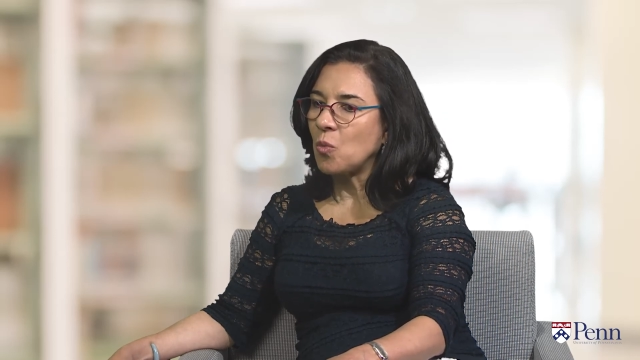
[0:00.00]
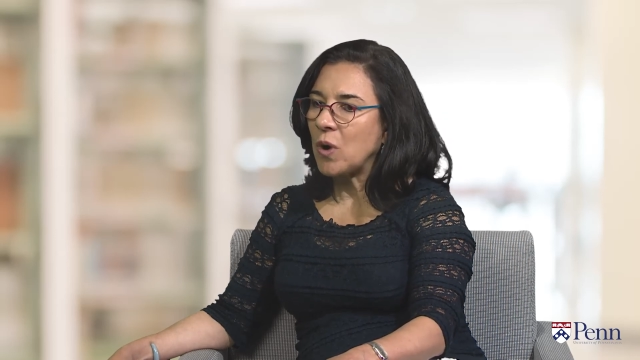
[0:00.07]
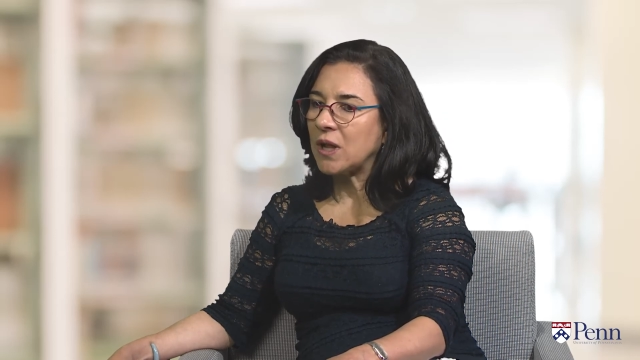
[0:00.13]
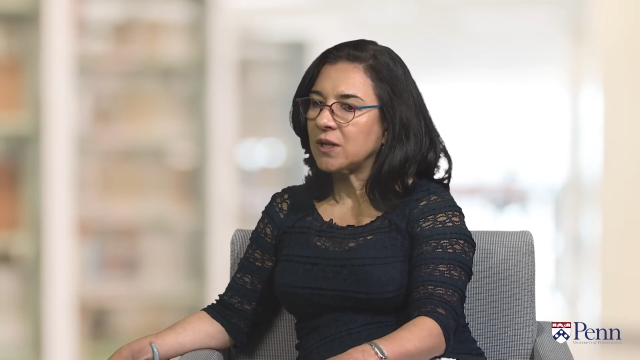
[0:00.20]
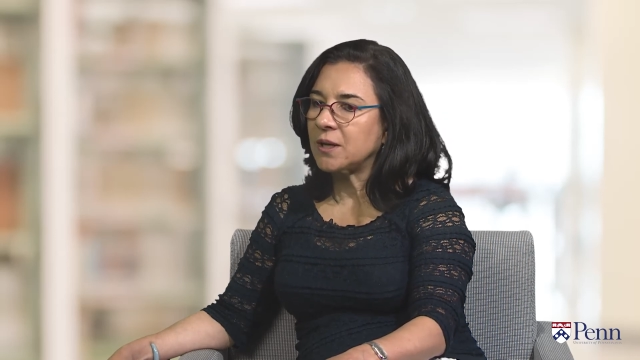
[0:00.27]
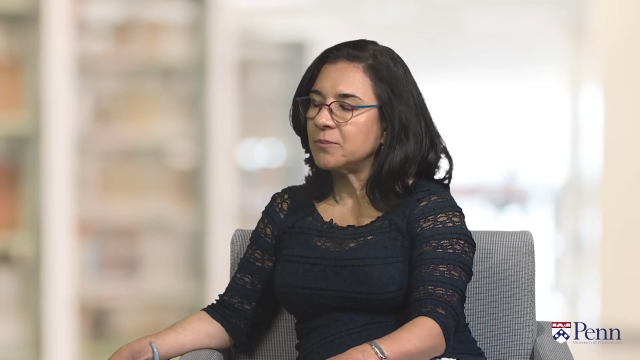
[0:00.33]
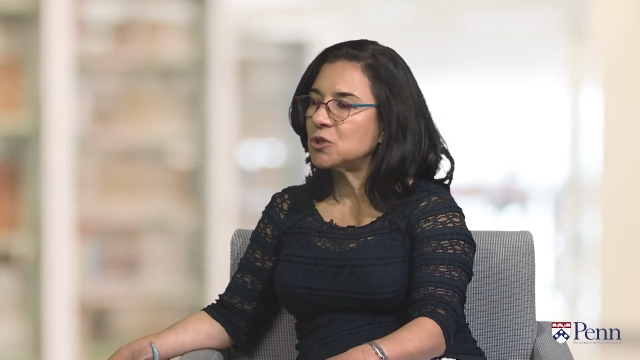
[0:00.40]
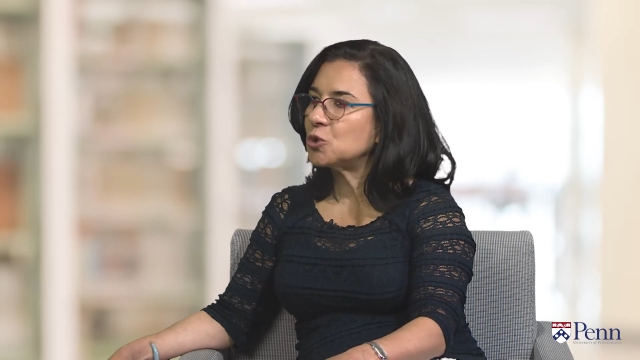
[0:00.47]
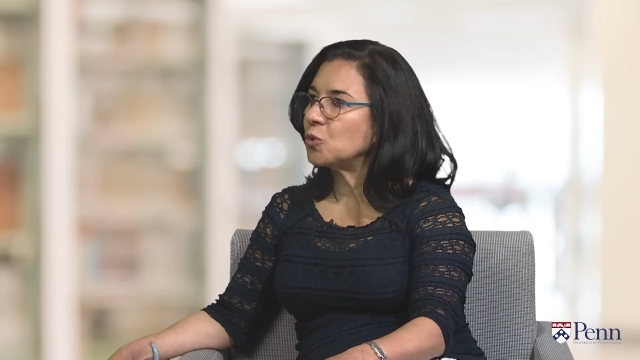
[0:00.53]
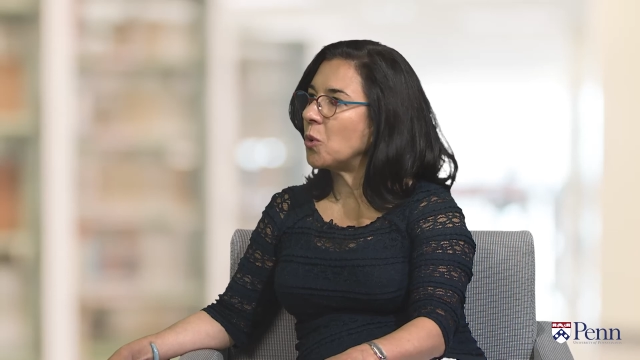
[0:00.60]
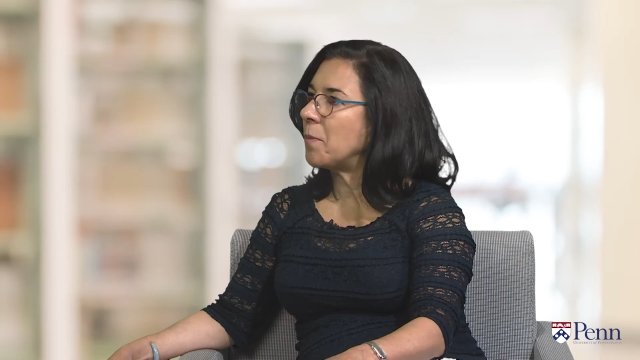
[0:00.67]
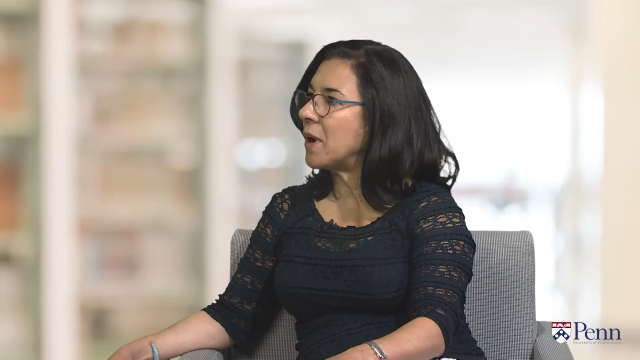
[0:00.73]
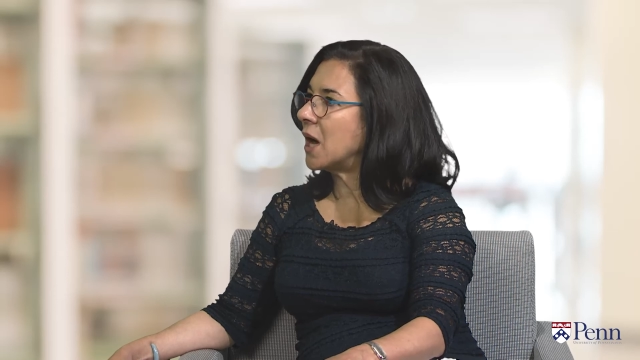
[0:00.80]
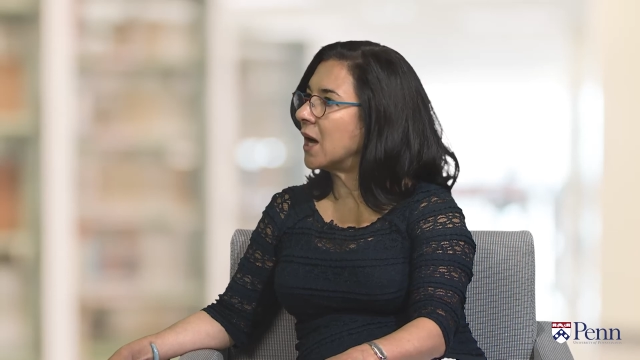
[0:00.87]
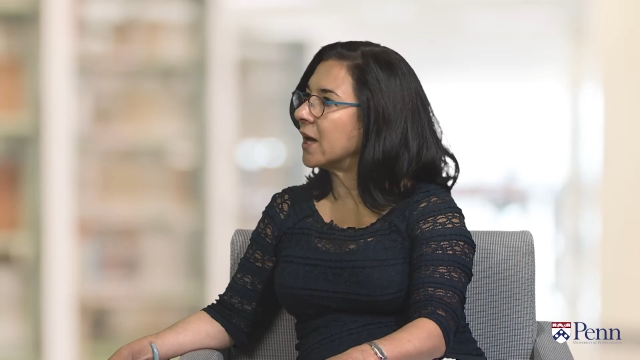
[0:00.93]
welcome to
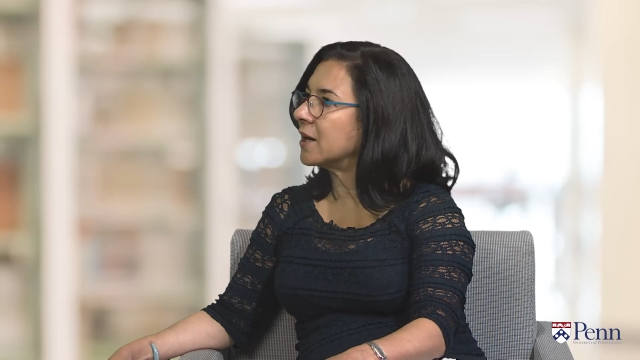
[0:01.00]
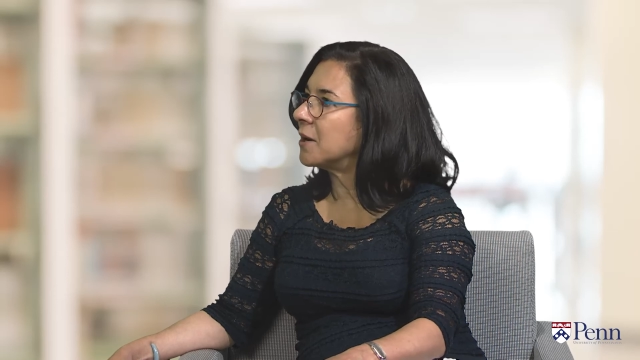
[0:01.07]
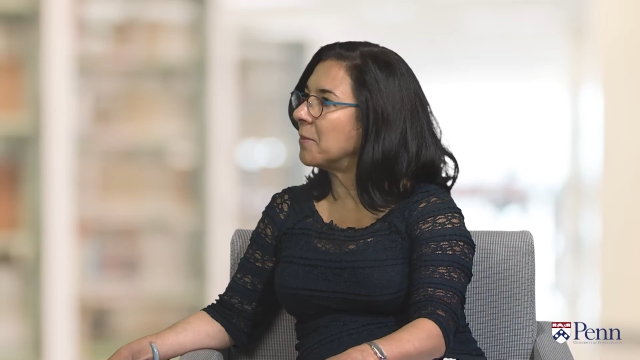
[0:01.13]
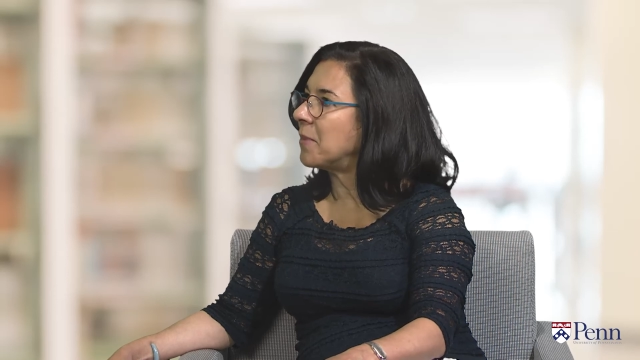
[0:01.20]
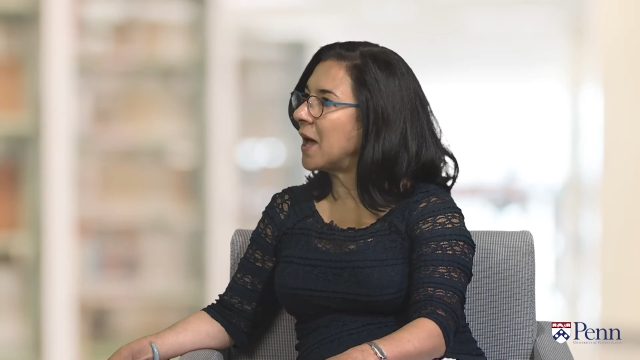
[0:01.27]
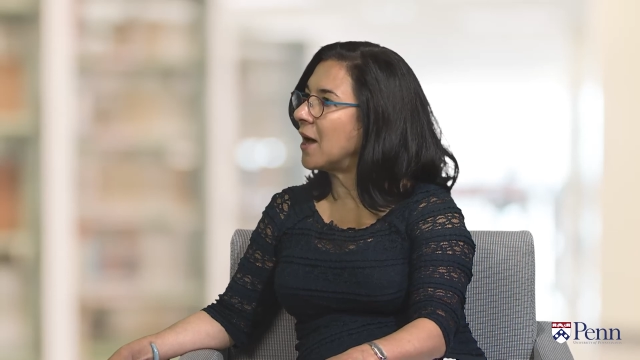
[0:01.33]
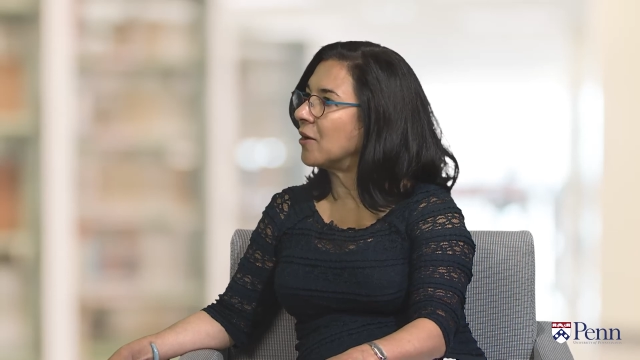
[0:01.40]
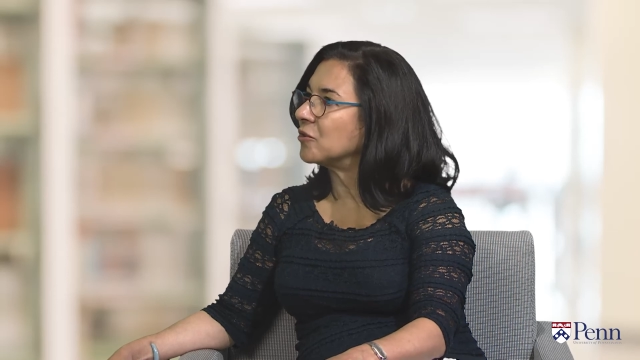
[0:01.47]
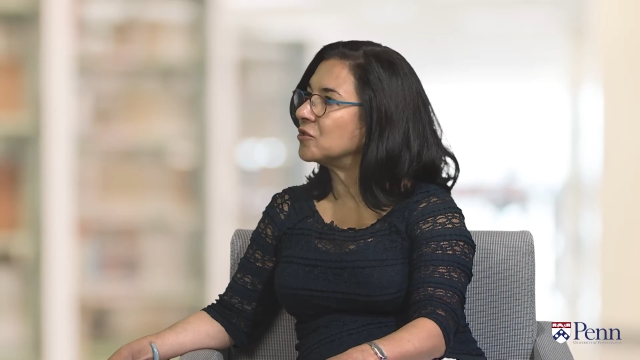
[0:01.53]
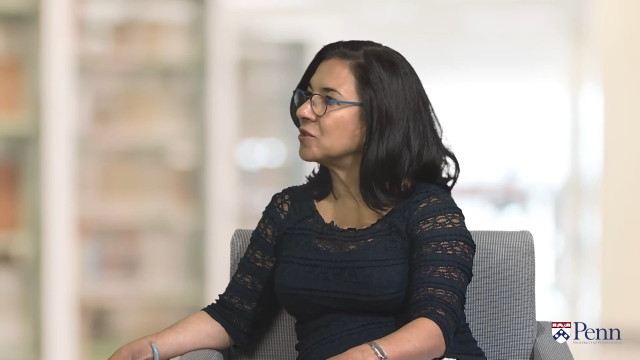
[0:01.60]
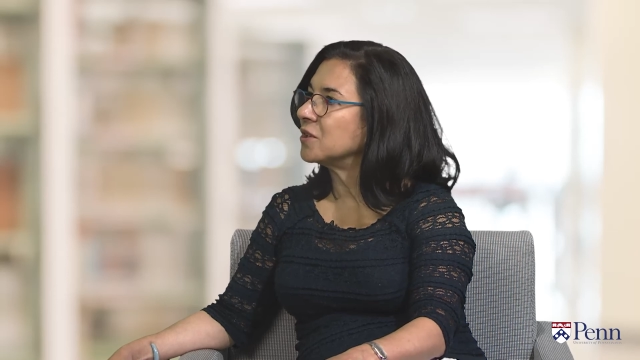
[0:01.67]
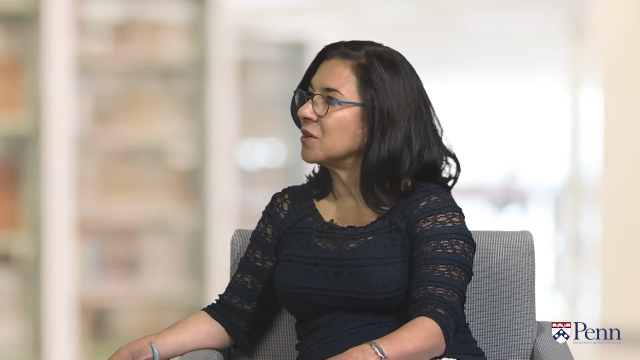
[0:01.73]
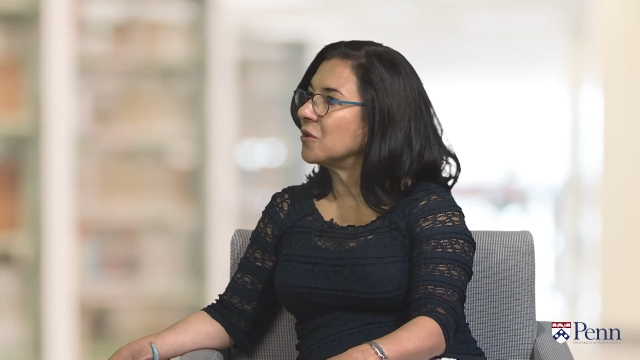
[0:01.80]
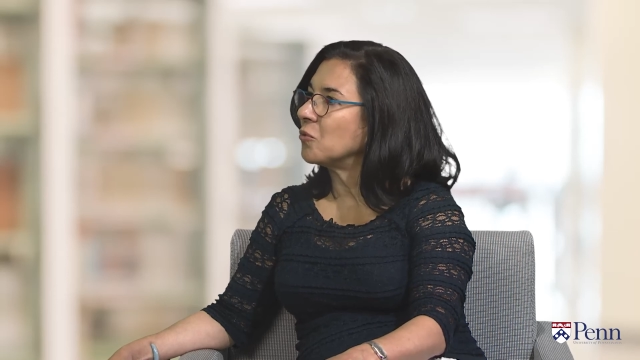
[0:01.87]
opine about